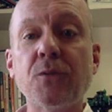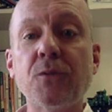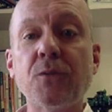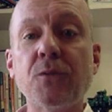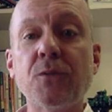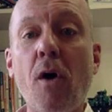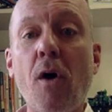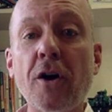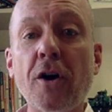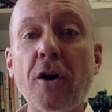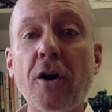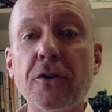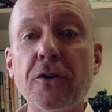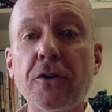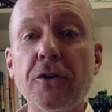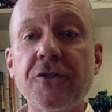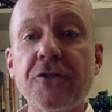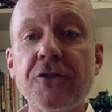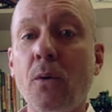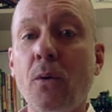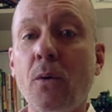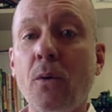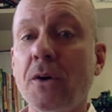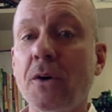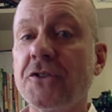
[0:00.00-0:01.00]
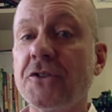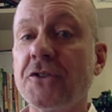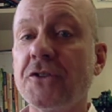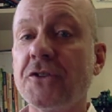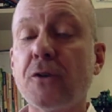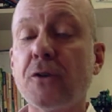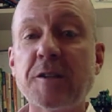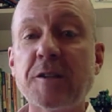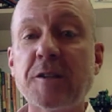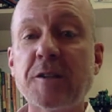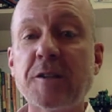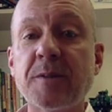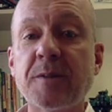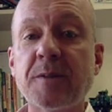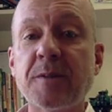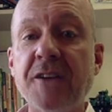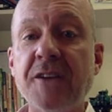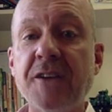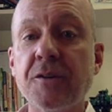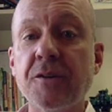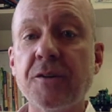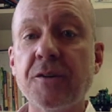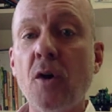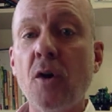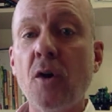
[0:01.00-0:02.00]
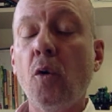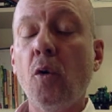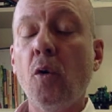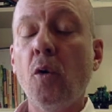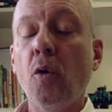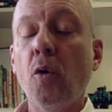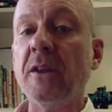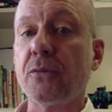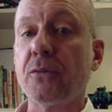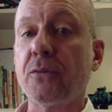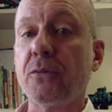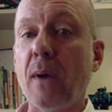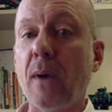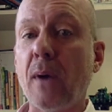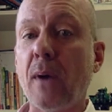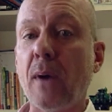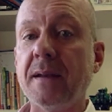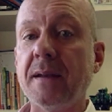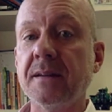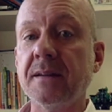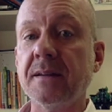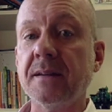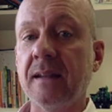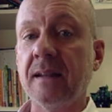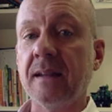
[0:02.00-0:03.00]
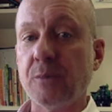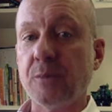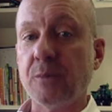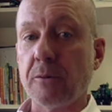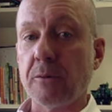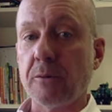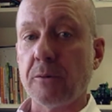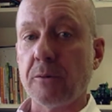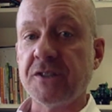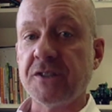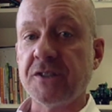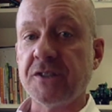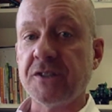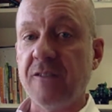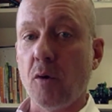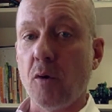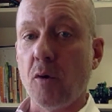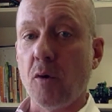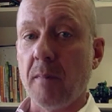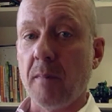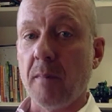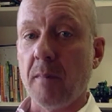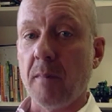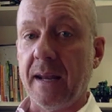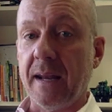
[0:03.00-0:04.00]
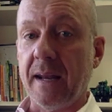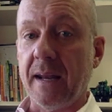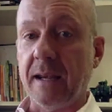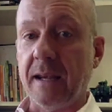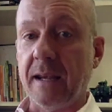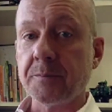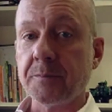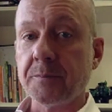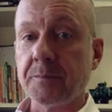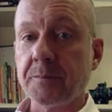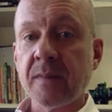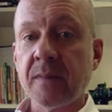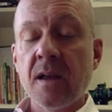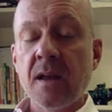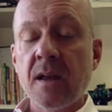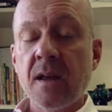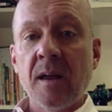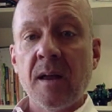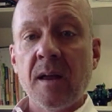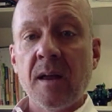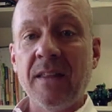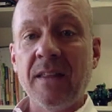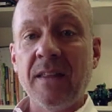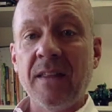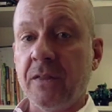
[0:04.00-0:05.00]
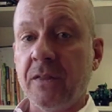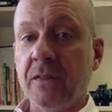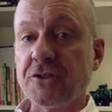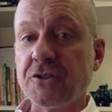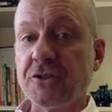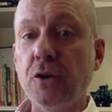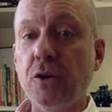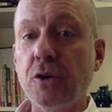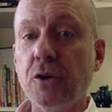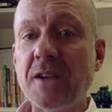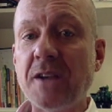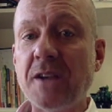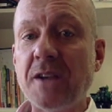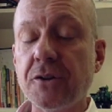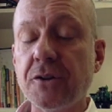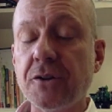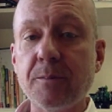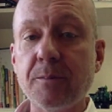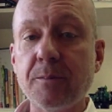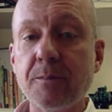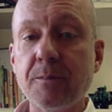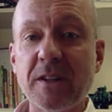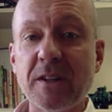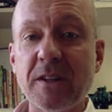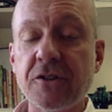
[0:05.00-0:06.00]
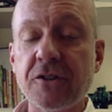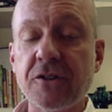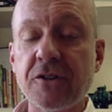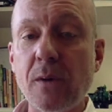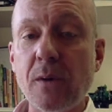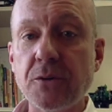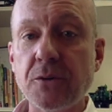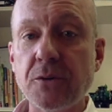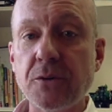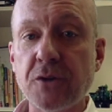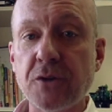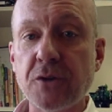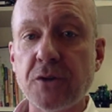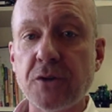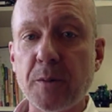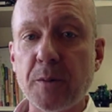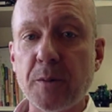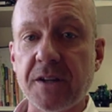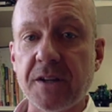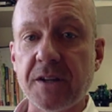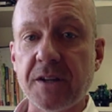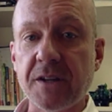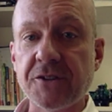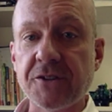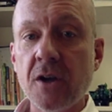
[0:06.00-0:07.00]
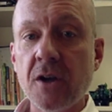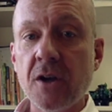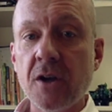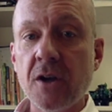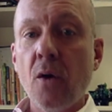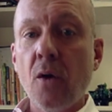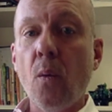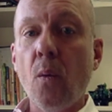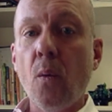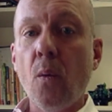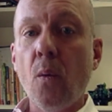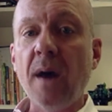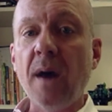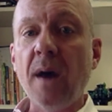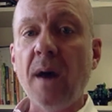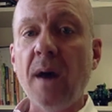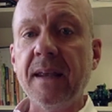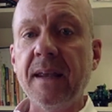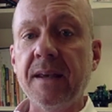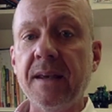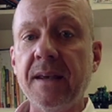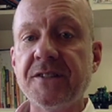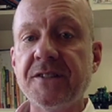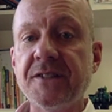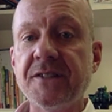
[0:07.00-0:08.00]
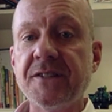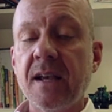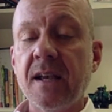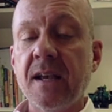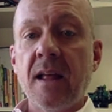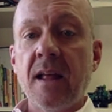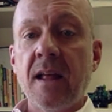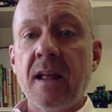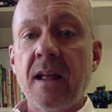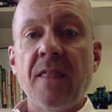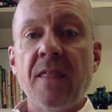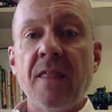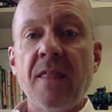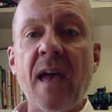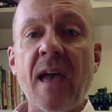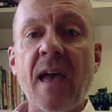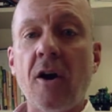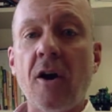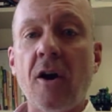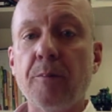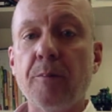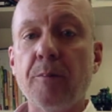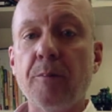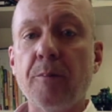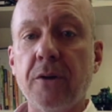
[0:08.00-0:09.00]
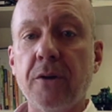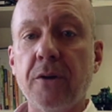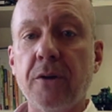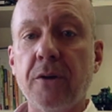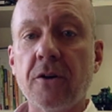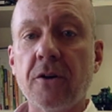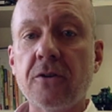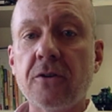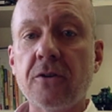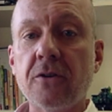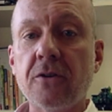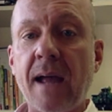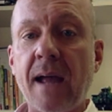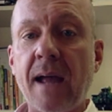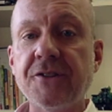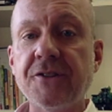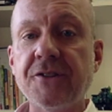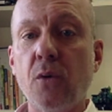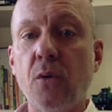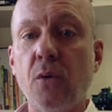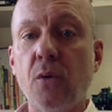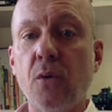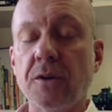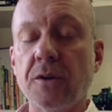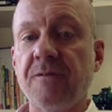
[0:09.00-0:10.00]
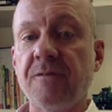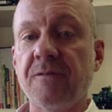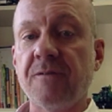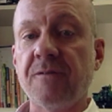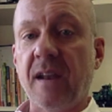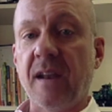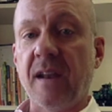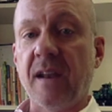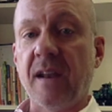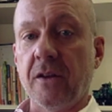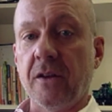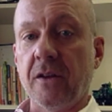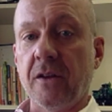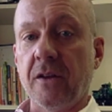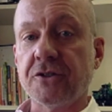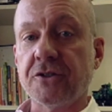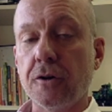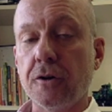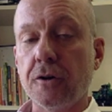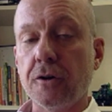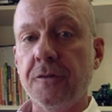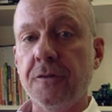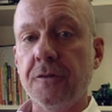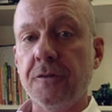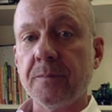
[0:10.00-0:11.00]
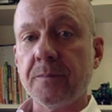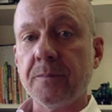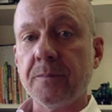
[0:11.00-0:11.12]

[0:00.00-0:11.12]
waters or its transportation will be threatened unless we receive more money. There are two ways to interpret this. One is they are bureaucrats who are defending their turf,